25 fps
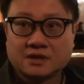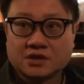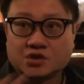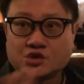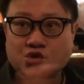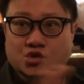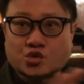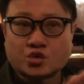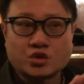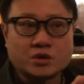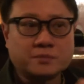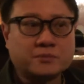The
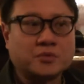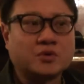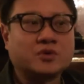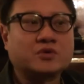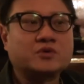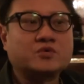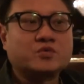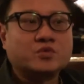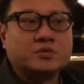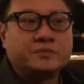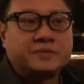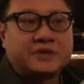
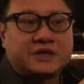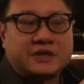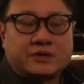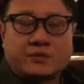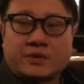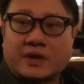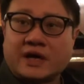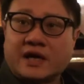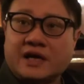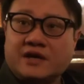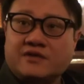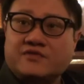storyboard would be
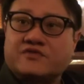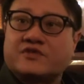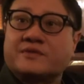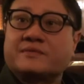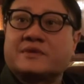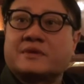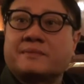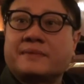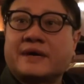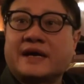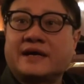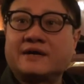derived from
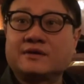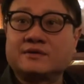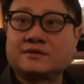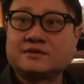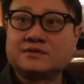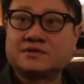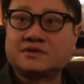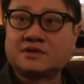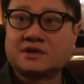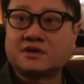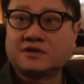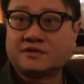the
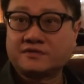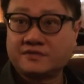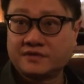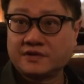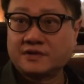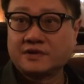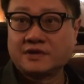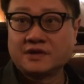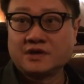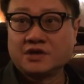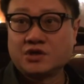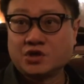panels of
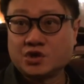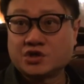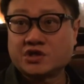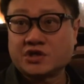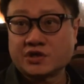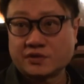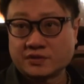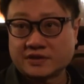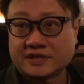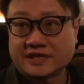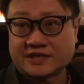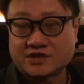
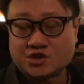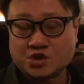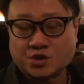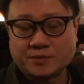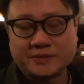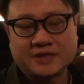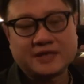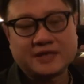Yoshiro Tatsumi.